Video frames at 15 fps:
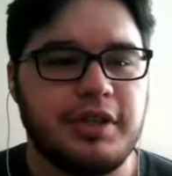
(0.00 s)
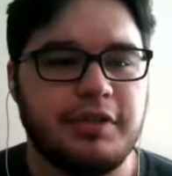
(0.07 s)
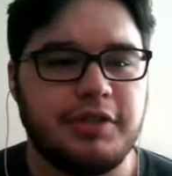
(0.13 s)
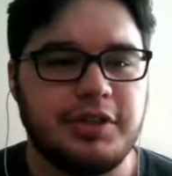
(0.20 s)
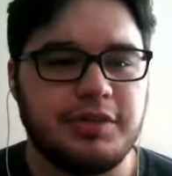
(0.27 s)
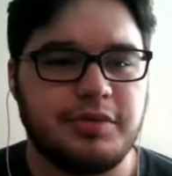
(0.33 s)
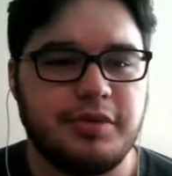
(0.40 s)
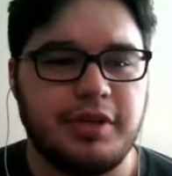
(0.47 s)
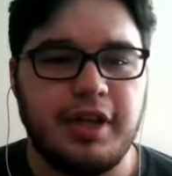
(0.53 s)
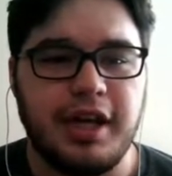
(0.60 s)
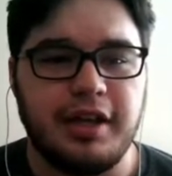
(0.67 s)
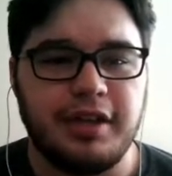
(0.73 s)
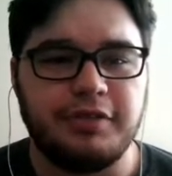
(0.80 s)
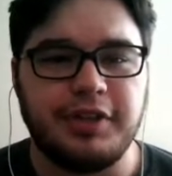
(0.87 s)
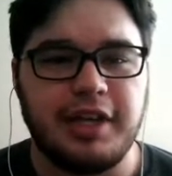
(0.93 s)
If
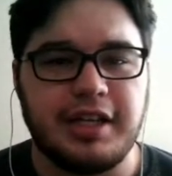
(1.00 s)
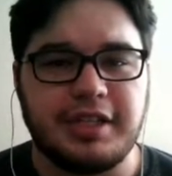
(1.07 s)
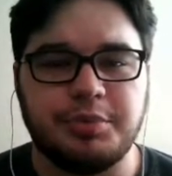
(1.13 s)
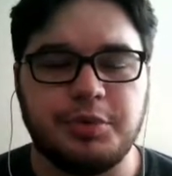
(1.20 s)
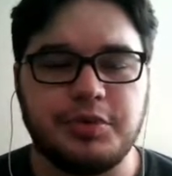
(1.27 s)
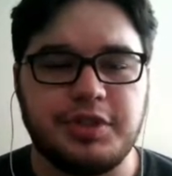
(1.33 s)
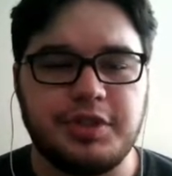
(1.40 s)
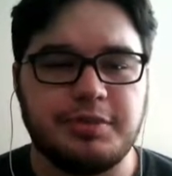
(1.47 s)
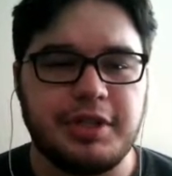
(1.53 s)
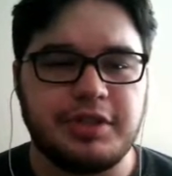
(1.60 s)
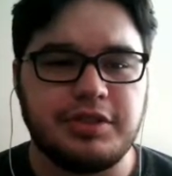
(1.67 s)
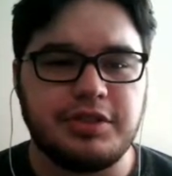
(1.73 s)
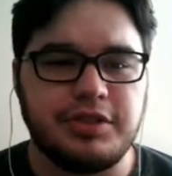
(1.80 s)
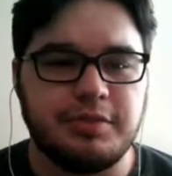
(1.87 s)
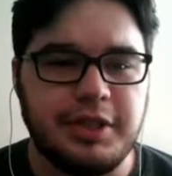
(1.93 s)
he has boots, he's
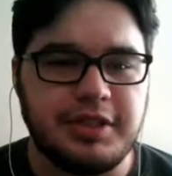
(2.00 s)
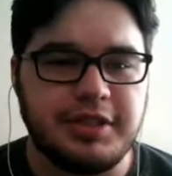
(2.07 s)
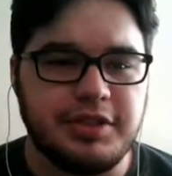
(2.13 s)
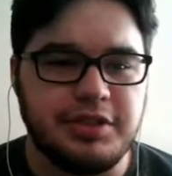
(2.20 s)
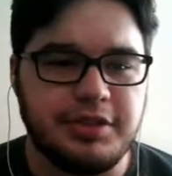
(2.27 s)
basically